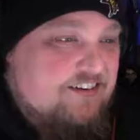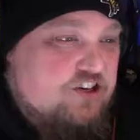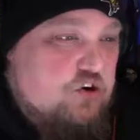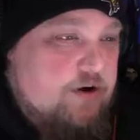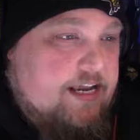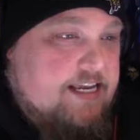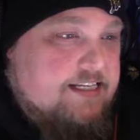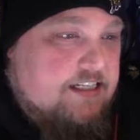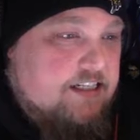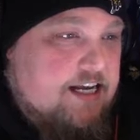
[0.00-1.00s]
Toy
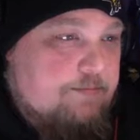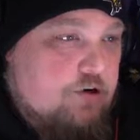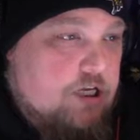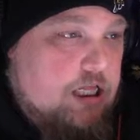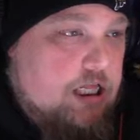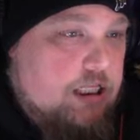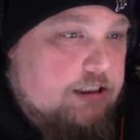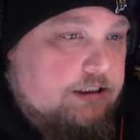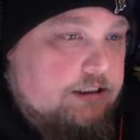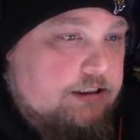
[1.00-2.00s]
Izzle Caboodle.
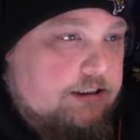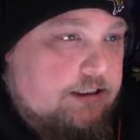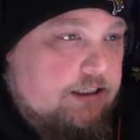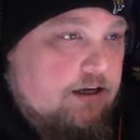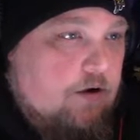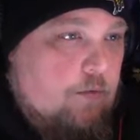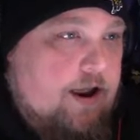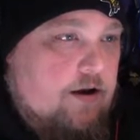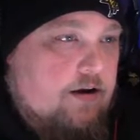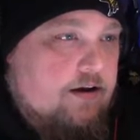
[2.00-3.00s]

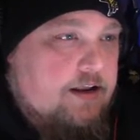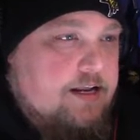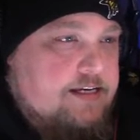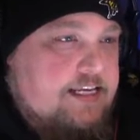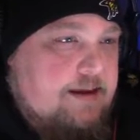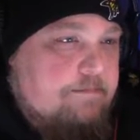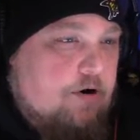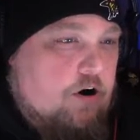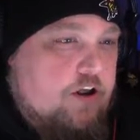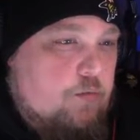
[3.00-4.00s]
Wait, Team
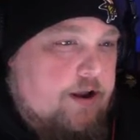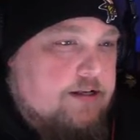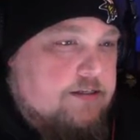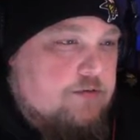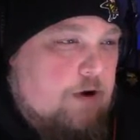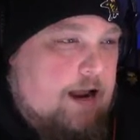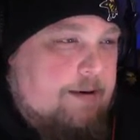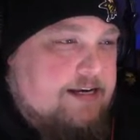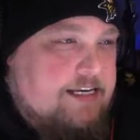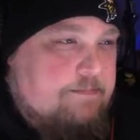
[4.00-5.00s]
Party wins. Why am
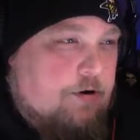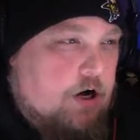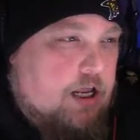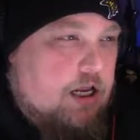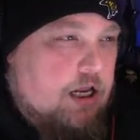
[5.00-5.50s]
I Team Party?